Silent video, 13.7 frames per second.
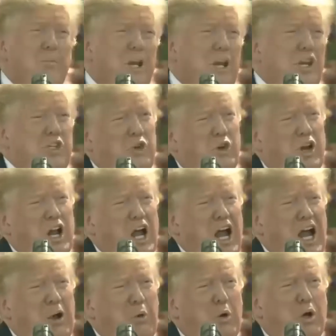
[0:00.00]
Minister and
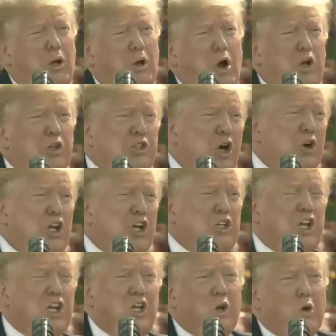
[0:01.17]
I will also
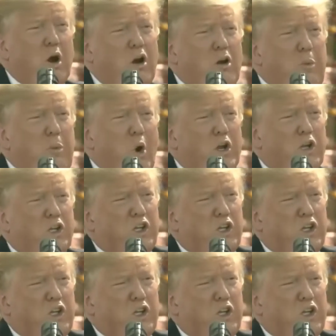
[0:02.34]
continue our important